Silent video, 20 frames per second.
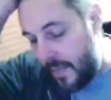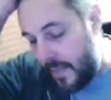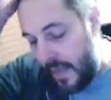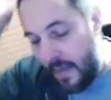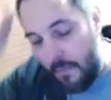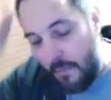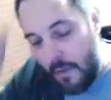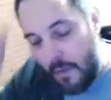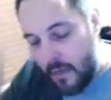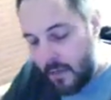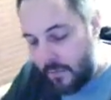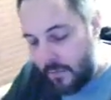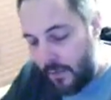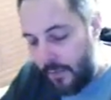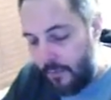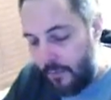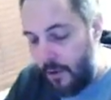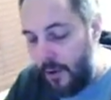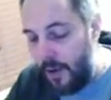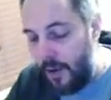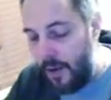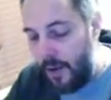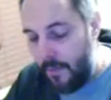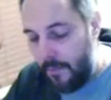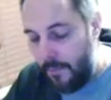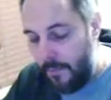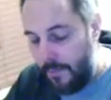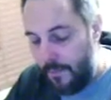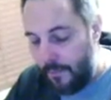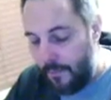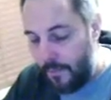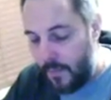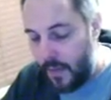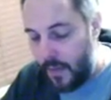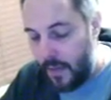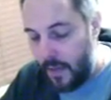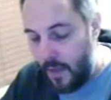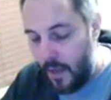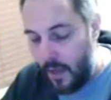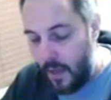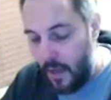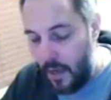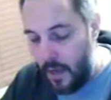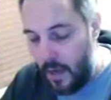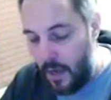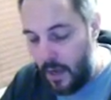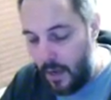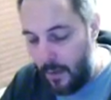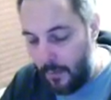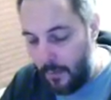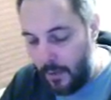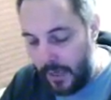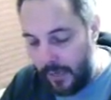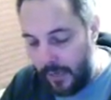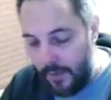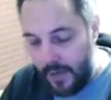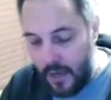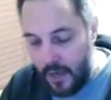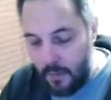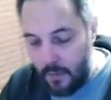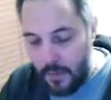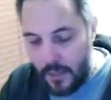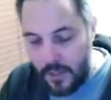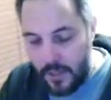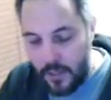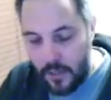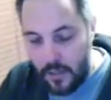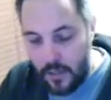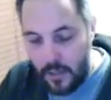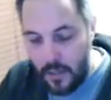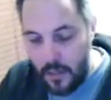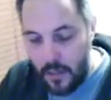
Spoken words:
not much of a throat hit. I'm going to give you numbers.